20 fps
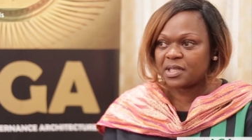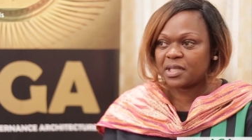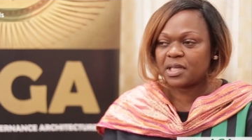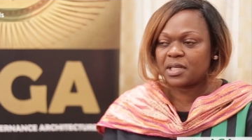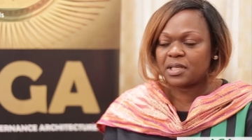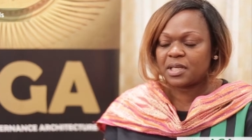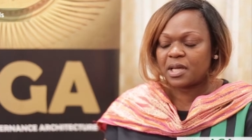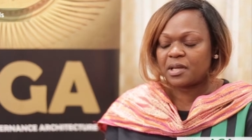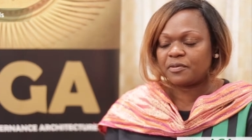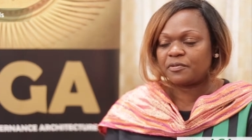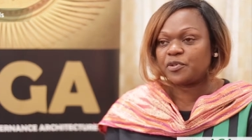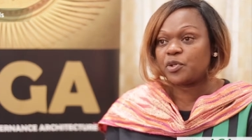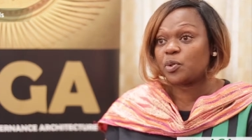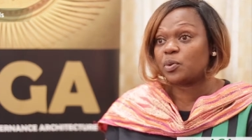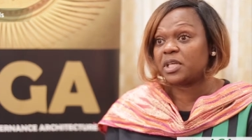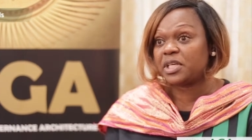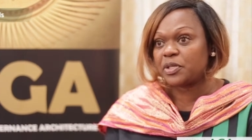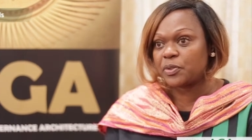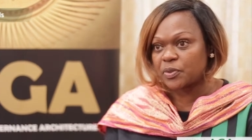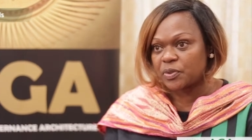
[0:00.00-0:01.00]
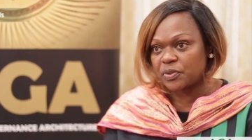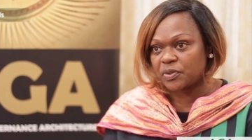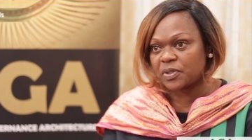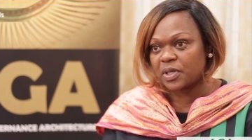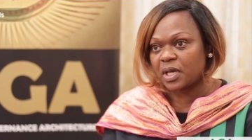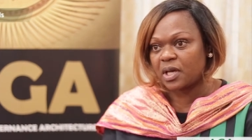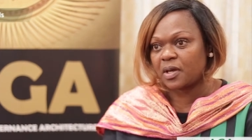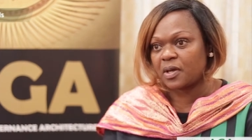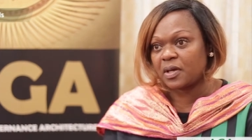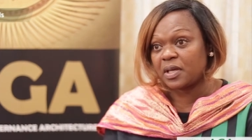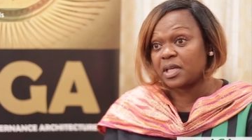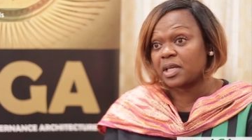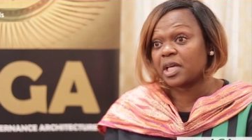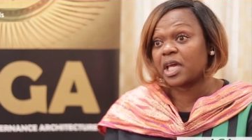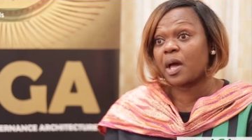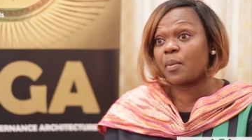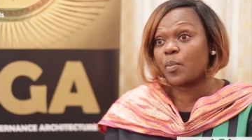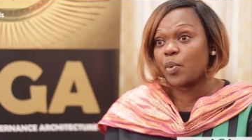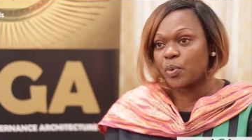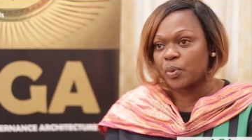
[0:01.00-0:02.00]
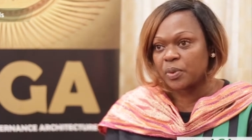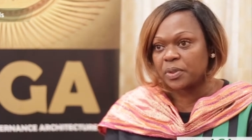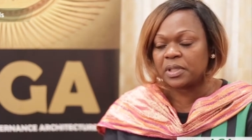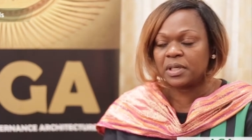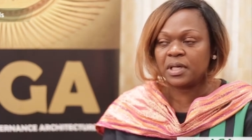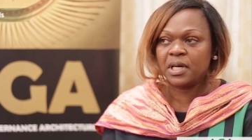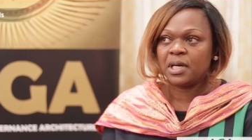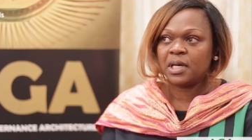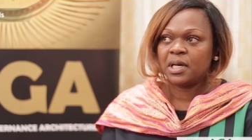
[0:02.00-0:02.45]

And few leaders in Cameroon